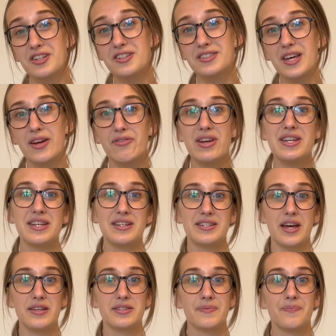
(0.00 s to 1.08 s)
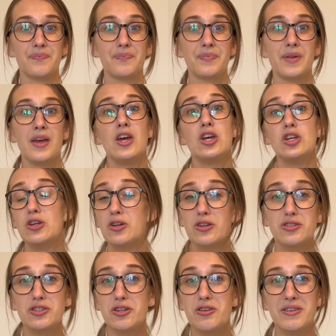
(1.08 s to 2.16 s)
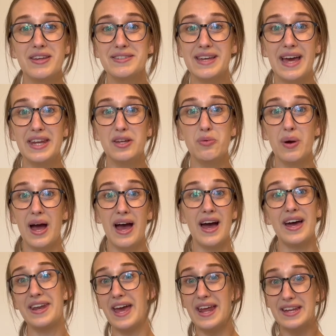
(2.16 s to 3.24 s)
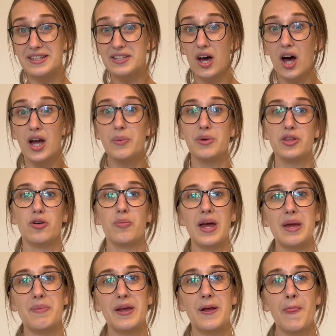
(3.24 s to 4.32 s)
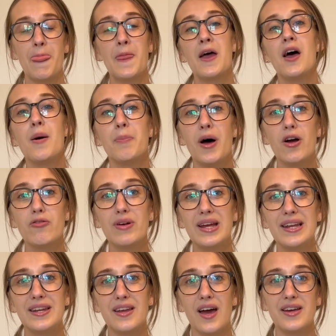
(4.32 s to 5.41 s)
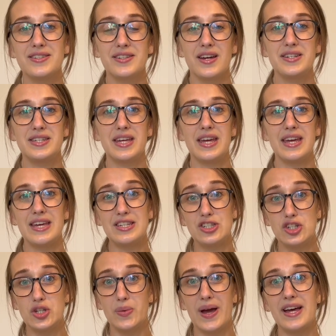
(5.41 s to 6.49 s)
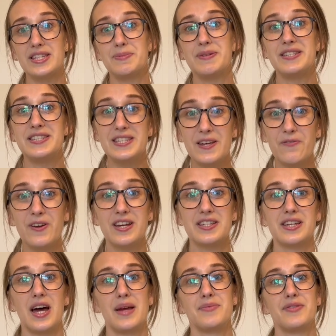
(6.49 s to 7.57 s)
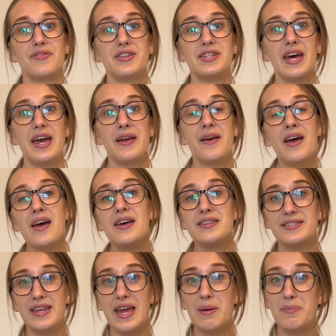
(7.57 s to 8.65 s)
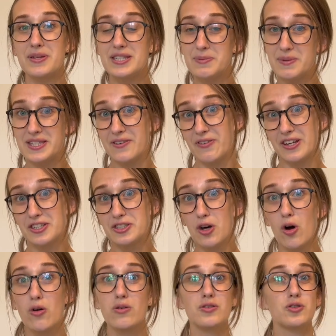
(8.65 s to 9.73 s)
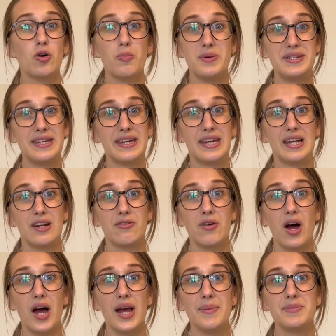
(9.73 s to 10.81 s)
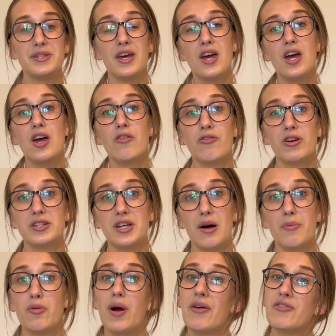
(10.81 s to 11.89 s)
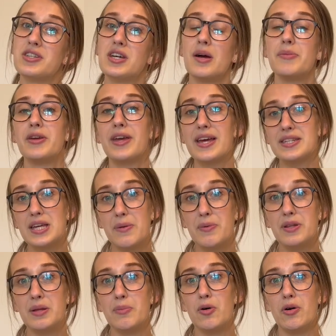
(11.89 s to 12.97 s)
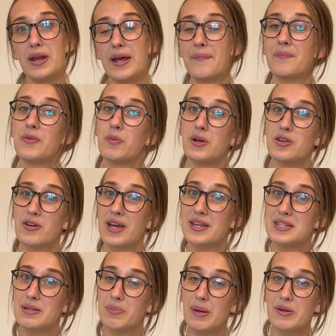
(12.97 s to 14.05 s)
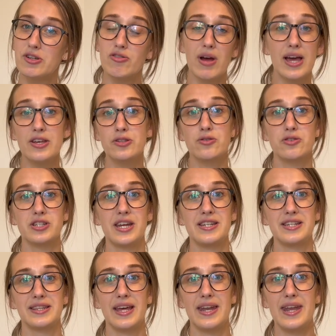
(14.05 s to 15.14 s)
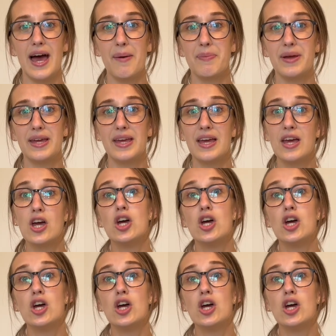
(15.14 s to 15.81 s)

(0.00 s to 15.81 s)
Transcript: just like reading does. You can do this anywhere and any time with your baby, but a really nice idea is to do it at specific times of the day, saying specific songs or particular rhymes. For example, every time you get up in the morning, when you're getting baby dressed or changing their nappy,